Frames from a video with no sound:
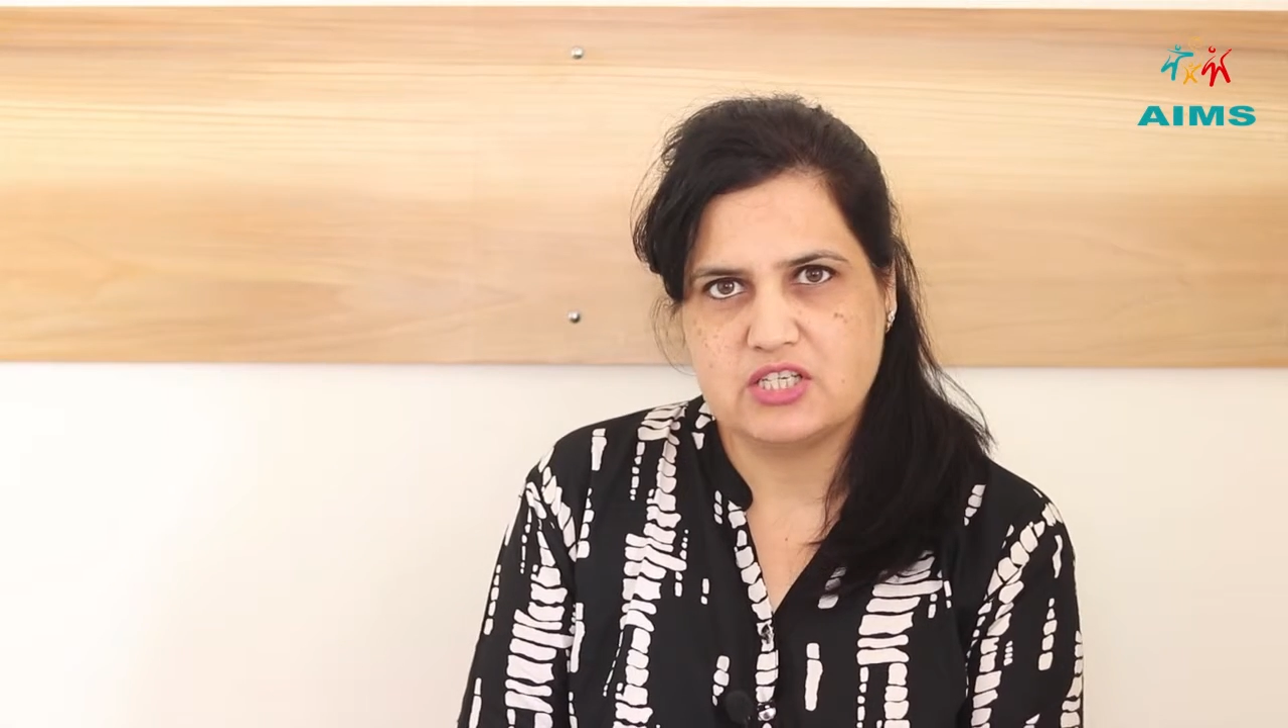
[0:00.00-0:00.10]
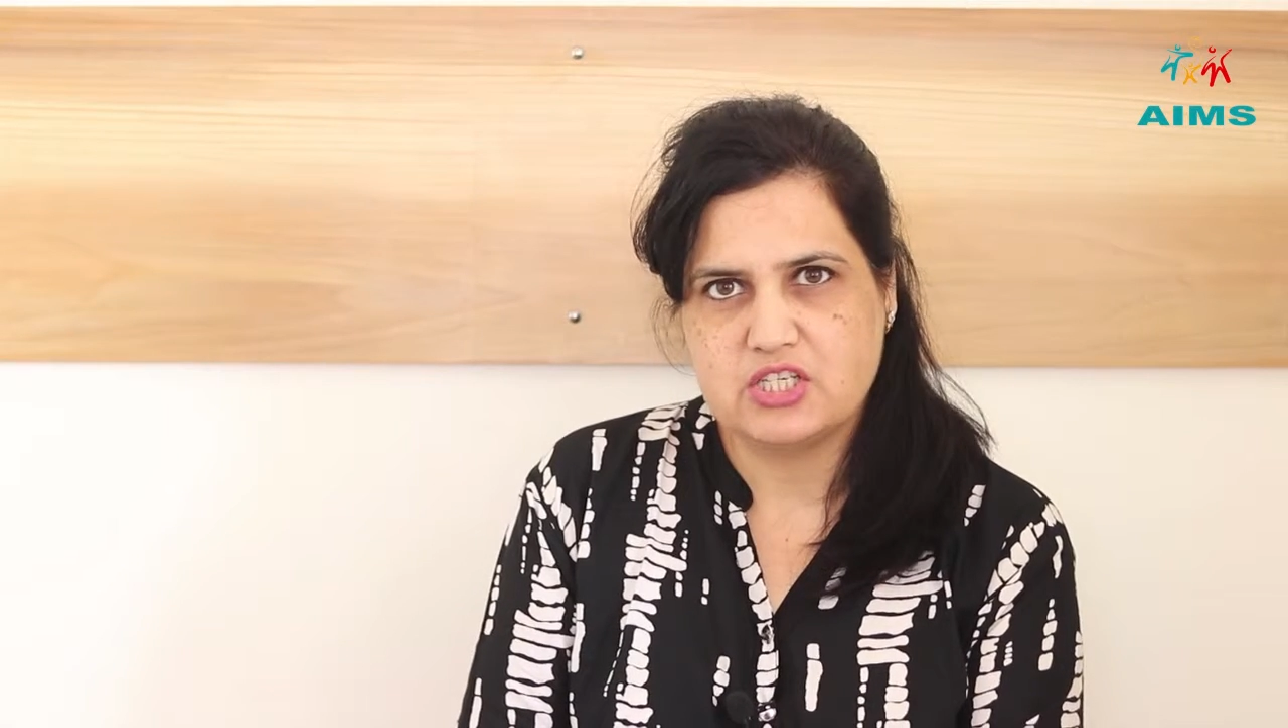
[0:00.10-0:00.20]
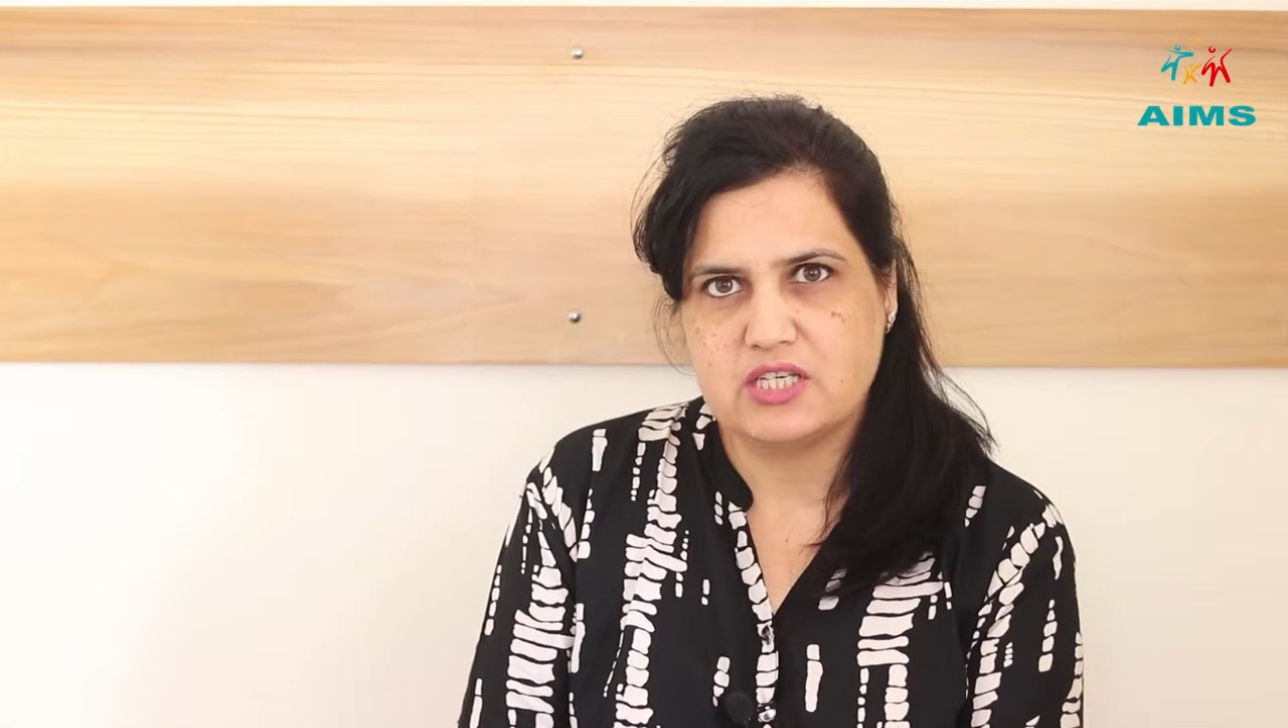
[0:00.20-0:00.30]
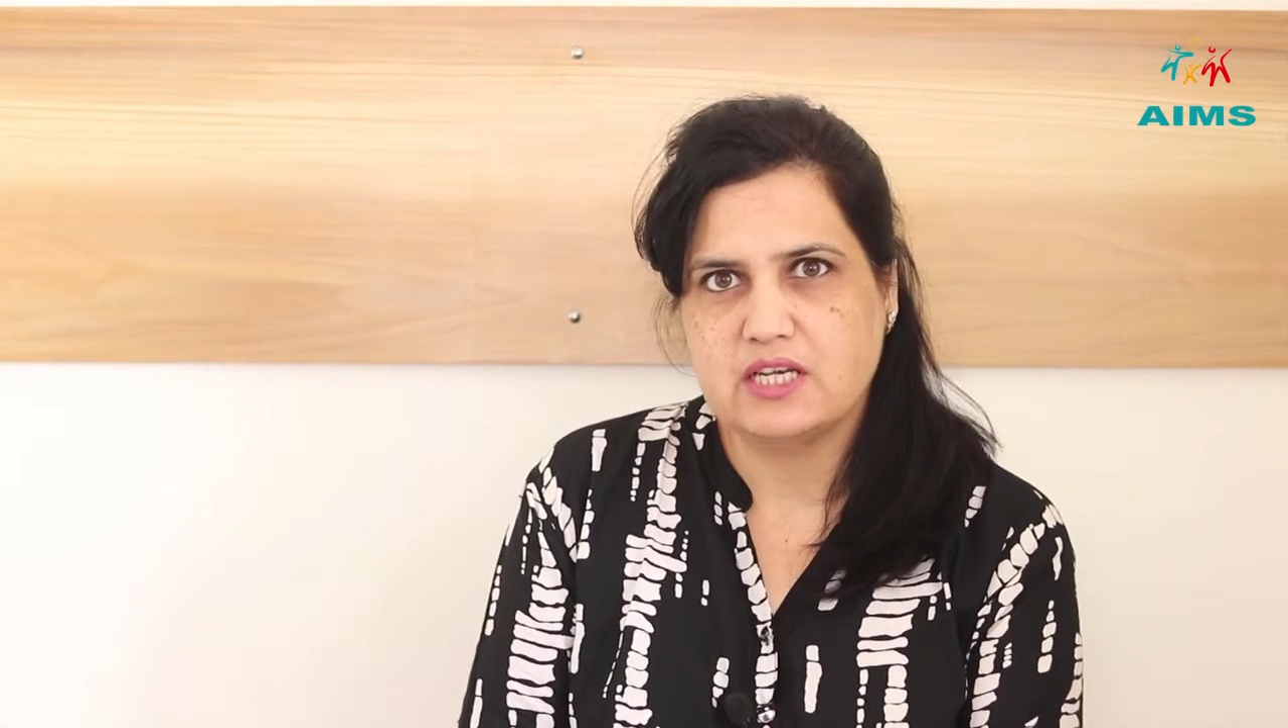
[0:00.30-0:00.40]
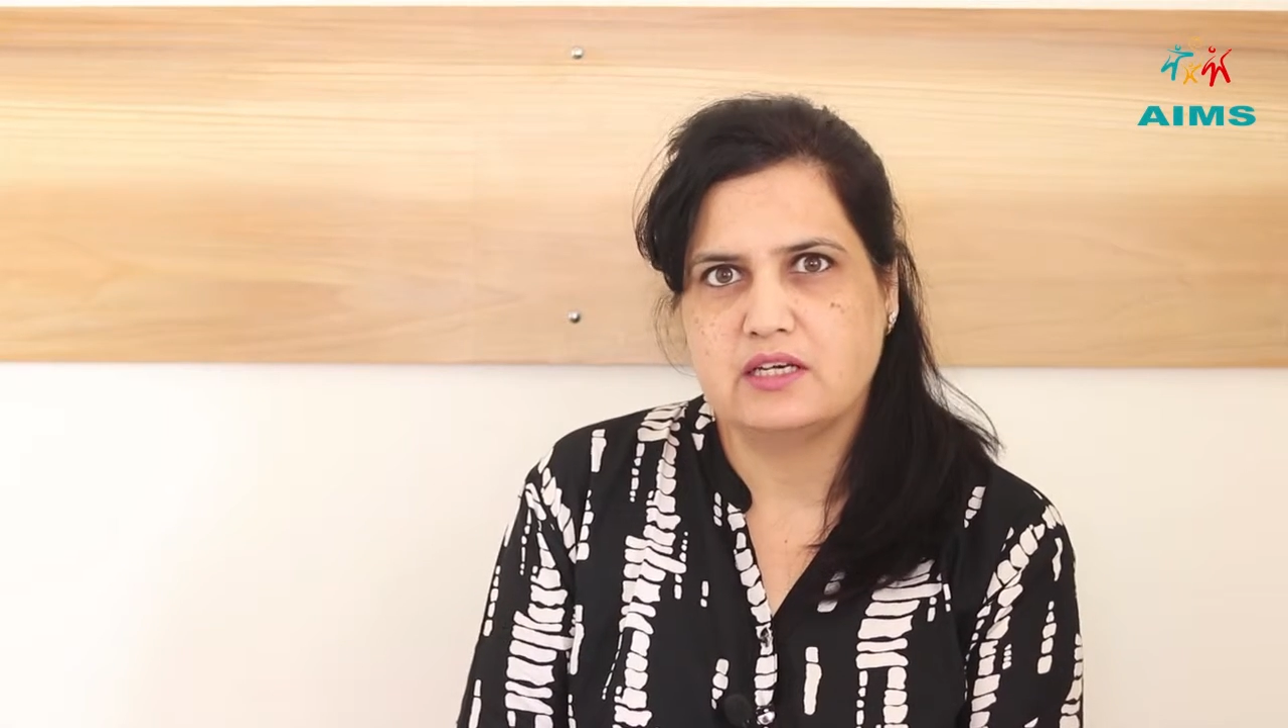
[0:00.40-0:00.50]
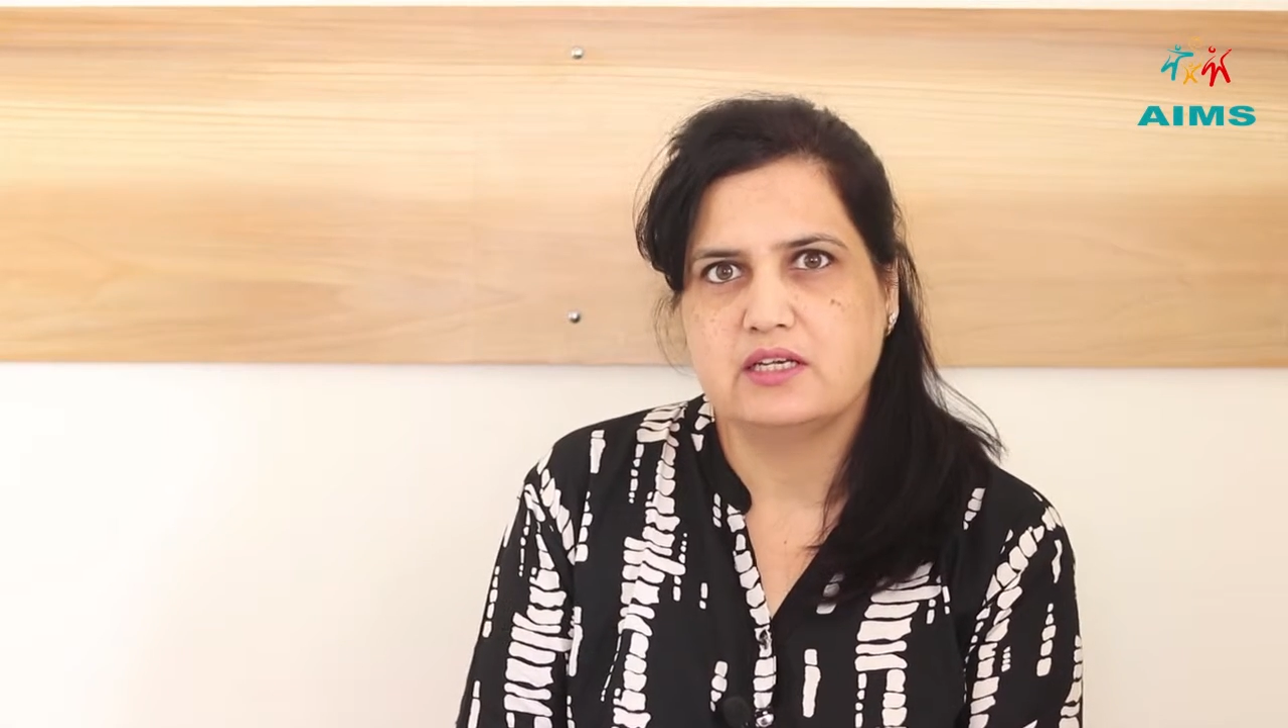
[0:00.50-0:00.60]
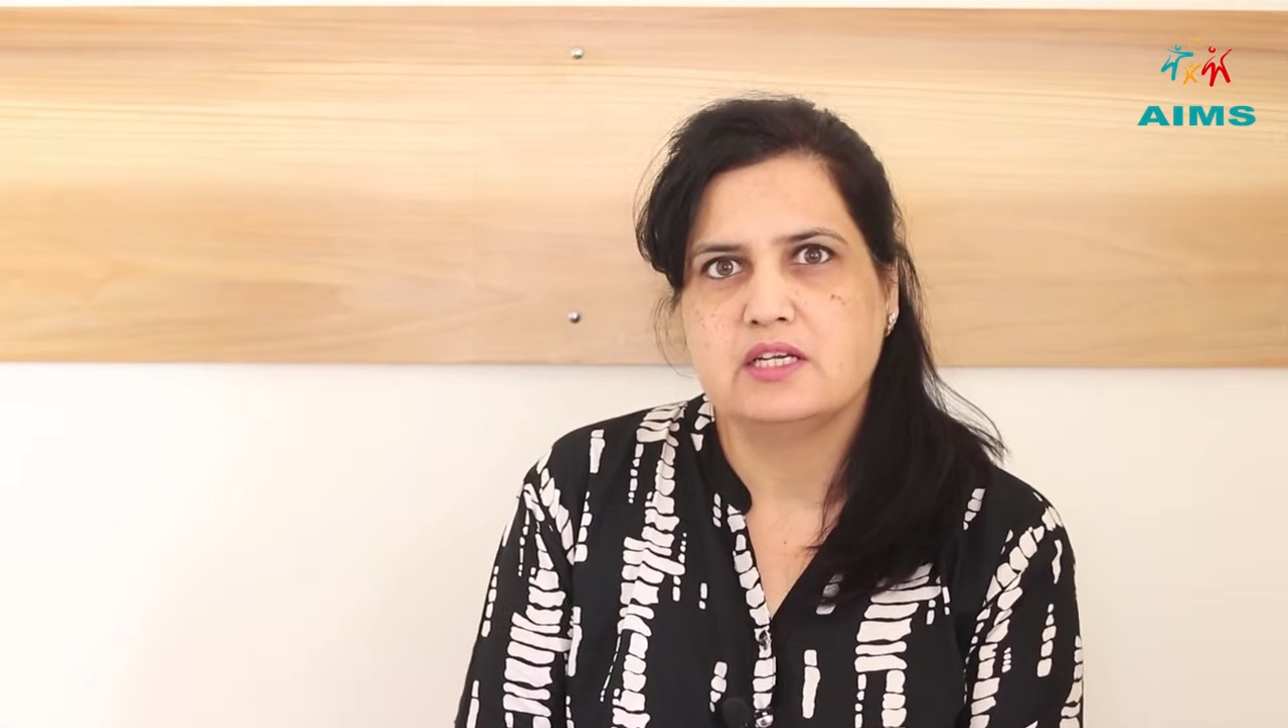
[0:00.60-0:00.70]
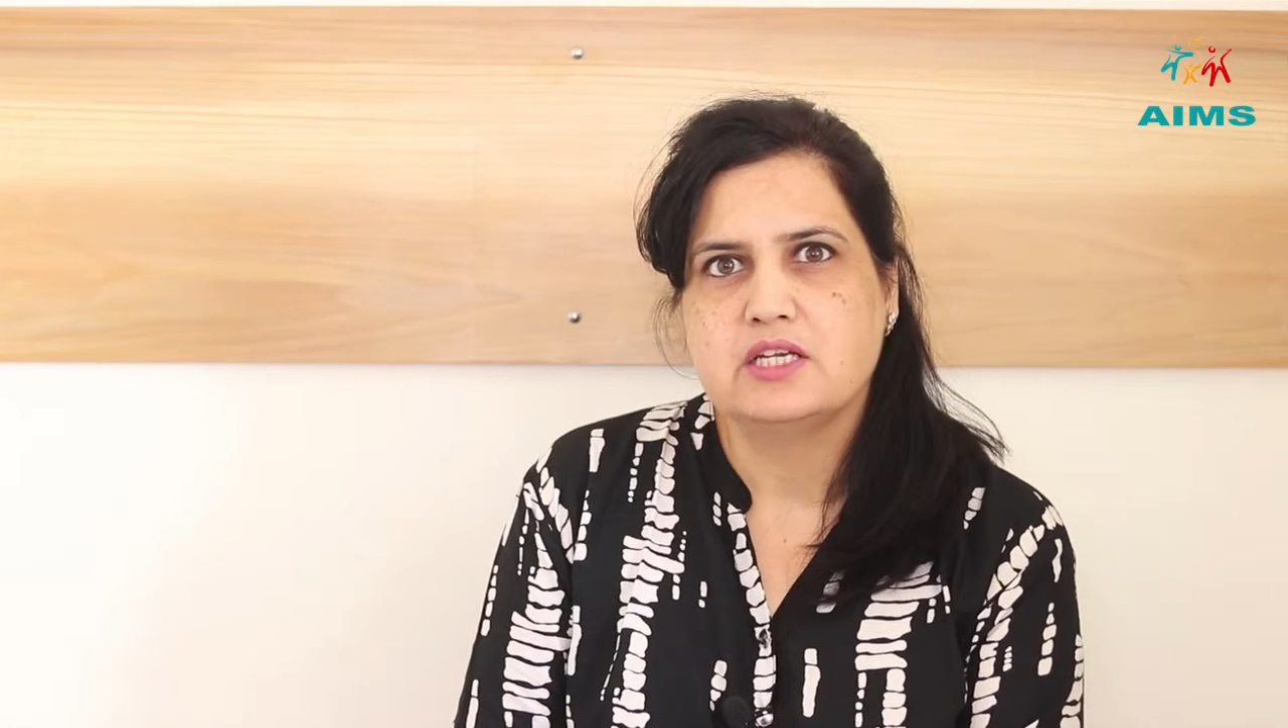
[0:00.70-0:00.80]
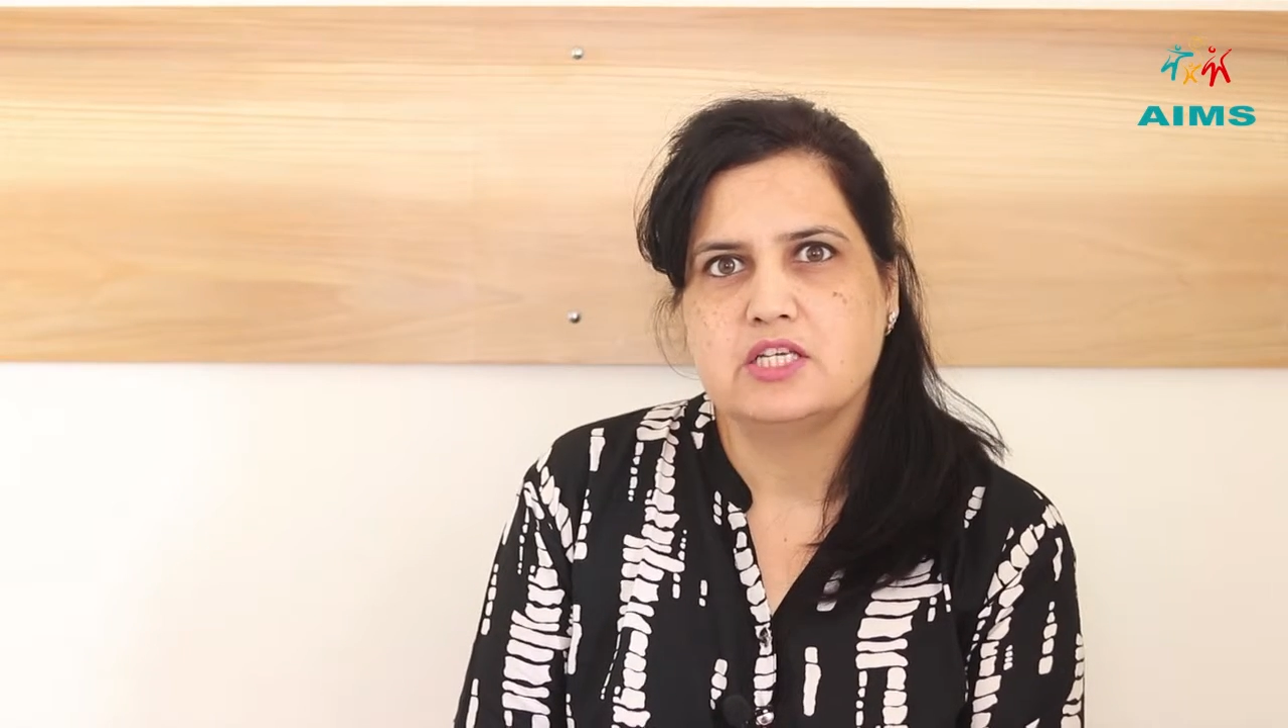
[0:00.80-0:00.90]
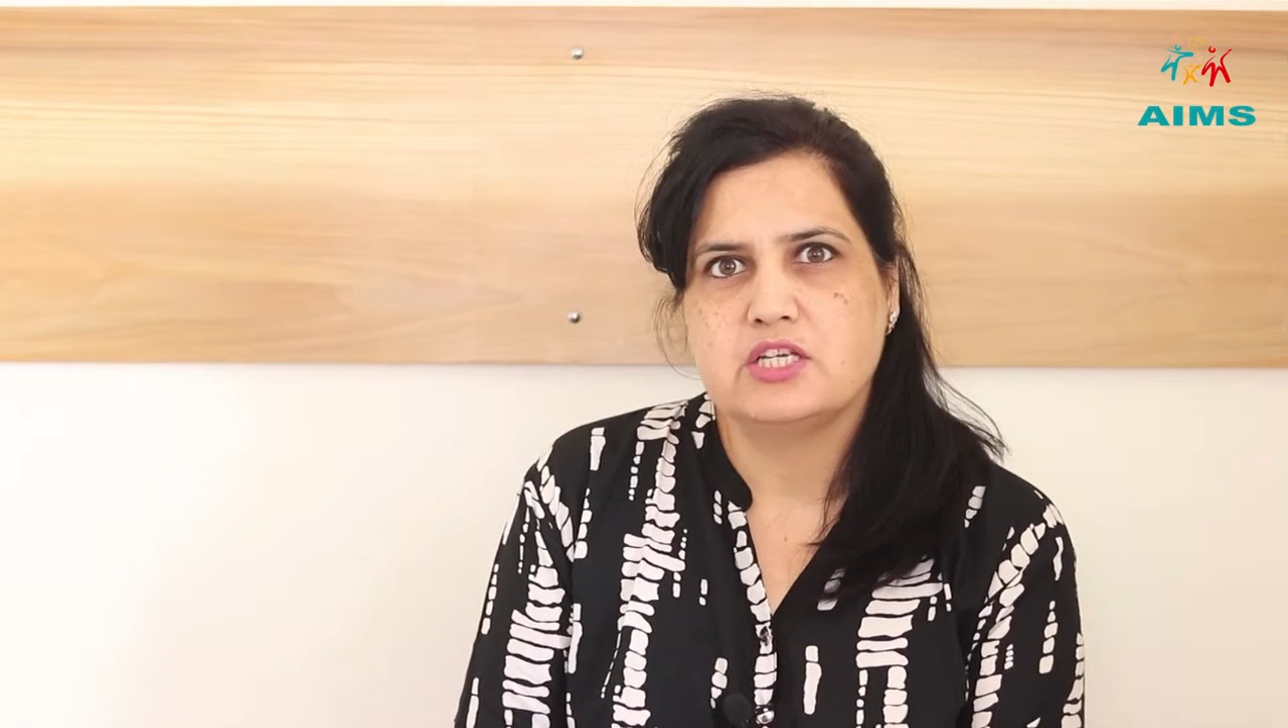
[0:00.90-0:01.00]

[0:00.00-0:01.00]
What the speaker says: reached here,